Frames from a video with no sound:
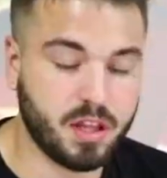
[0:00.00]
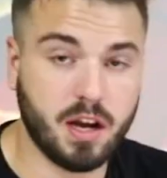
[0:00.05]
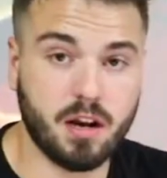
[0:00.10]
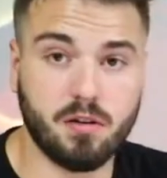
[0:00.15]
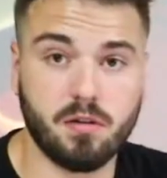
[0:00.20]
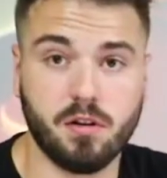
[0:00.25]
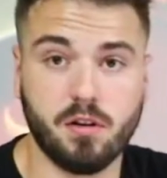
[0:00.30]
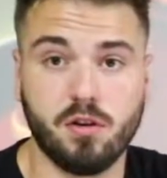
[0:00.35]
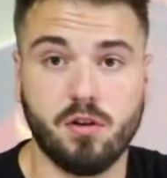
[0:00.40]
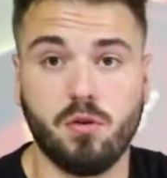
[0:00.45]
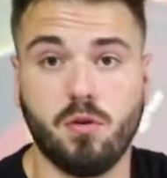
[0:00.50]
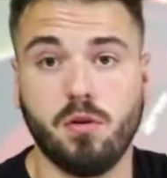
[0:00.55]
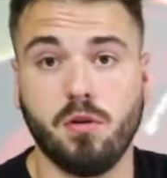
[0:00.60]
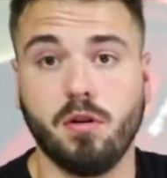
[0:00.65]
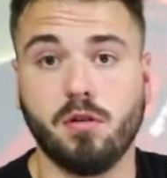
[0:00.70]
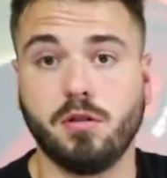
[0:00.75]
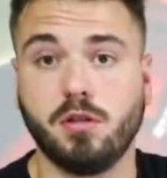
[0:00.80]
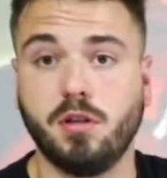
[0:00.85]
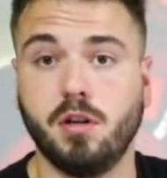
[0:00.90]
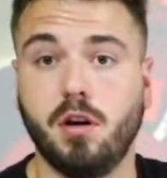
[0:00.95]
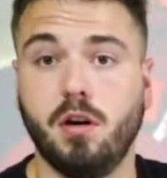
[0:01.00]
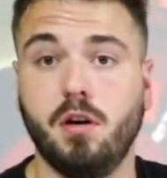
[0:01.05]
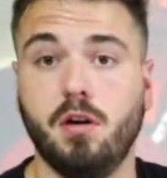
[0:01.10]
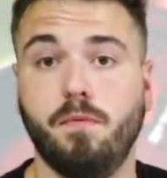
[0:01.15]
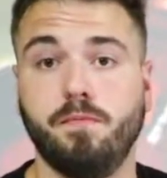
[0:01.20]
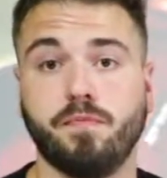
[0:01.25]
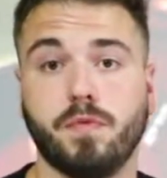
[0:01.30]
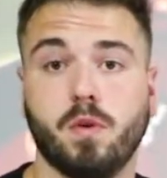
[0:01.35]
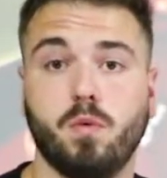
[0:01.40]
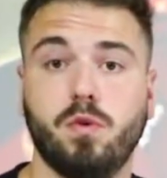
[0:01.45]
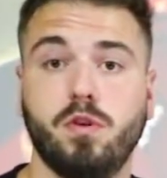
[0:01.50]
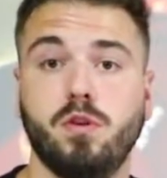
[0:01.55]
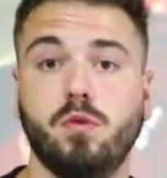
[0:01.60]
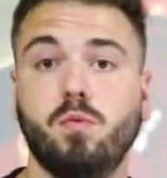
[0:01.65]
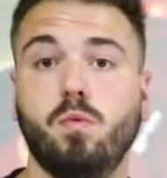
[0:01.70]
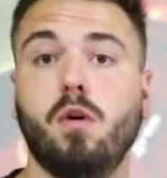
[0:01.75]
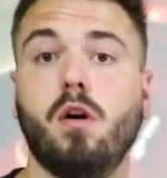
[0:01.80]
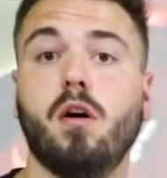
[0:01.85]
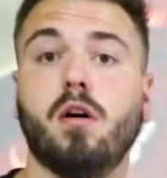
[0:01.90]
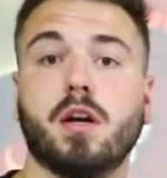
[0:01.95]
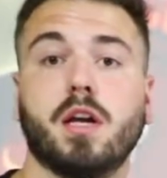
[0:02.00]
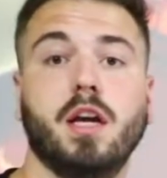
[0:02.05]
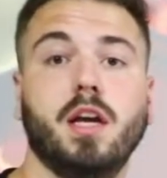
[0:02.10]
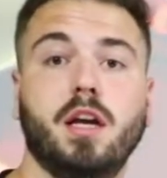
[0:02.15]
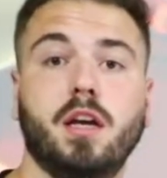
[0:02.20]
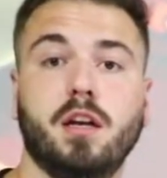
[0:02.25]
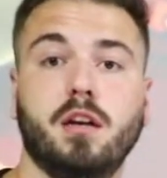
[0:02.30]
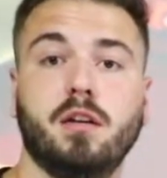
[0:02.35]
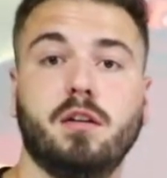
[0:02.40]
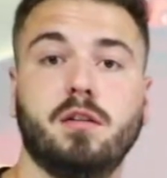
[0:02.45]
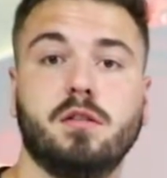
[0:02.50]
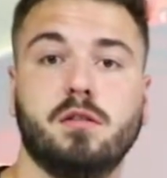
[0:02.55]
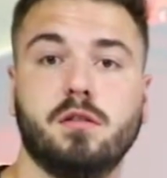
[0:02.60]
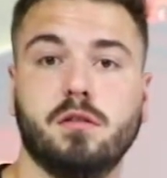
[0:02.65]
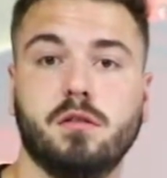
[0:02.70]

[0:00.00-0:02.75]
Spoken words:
that on the door. So when you walk in,